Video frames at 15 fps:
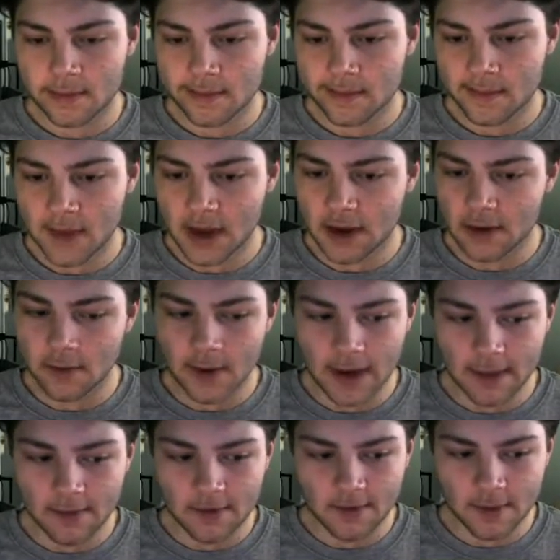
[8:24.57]
I don't know what
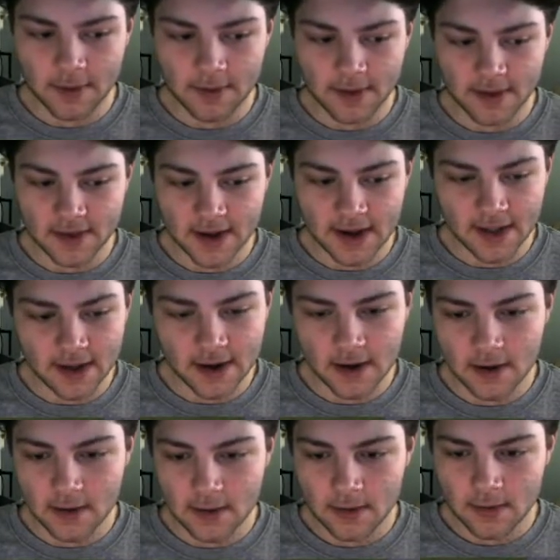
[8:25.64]
happened with my PCI there.
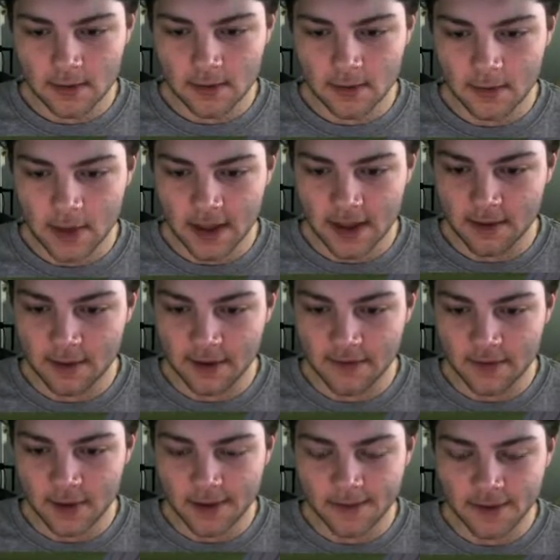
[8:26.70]
I think my
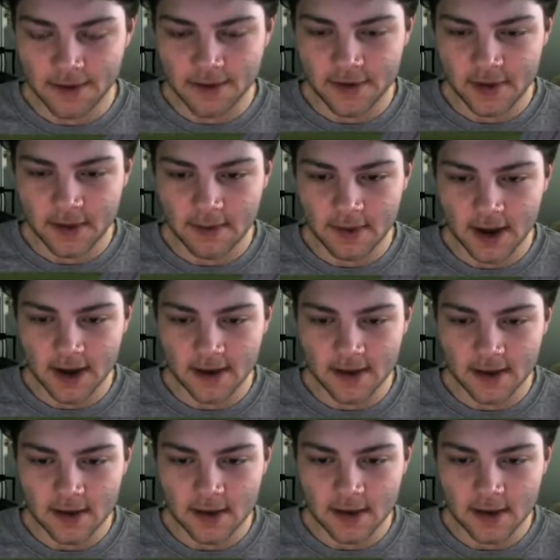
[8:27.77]
thumb just slipped, honestly.